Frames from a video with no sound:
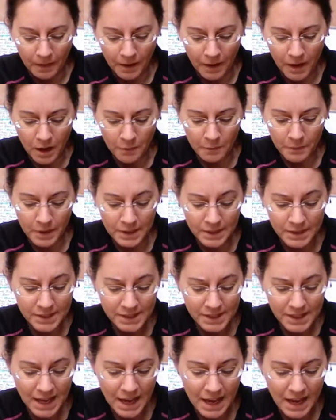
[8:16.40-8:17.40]

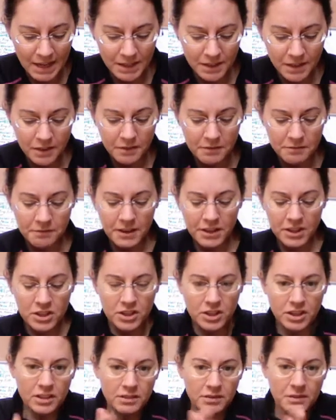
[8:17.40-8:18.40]
Instead, the
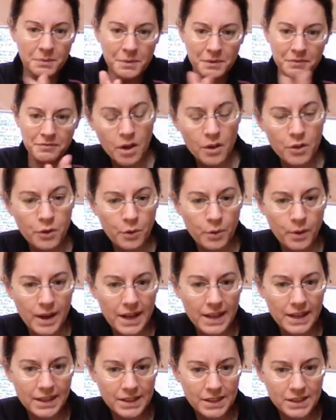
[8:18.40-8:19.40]
friction from
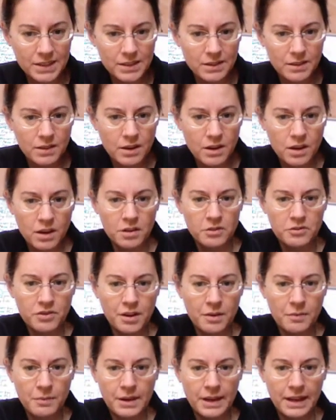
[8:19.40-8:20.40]
earthquakes, earth
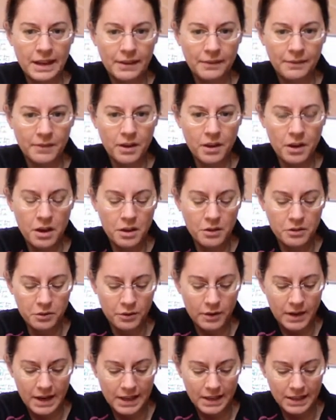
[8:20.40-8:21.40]
trembling,
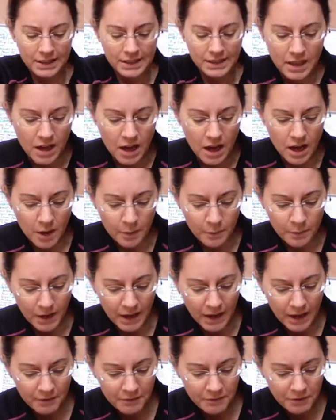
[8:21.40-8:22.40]
earthquakes.
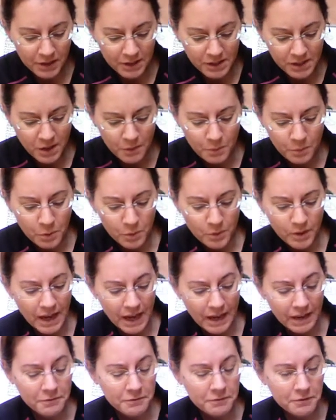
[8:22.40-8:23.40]
For example,
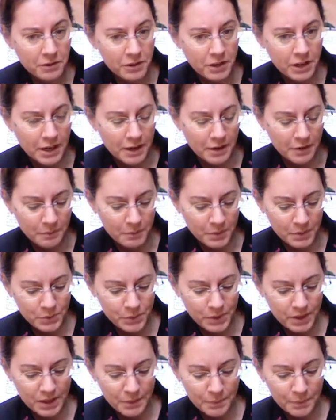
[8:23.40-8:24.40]
California,
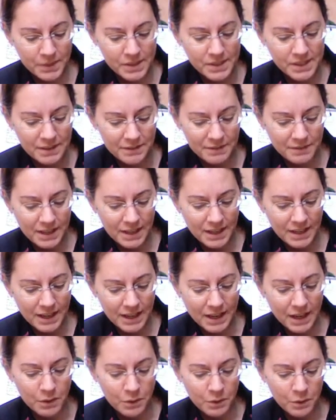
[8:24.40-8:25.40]
between the Pacific
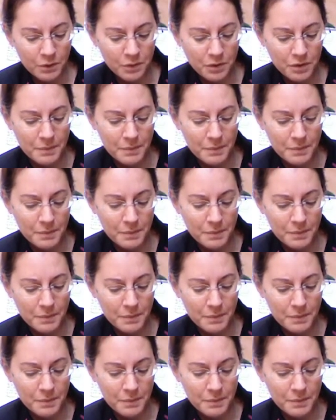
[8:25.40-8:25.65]
and North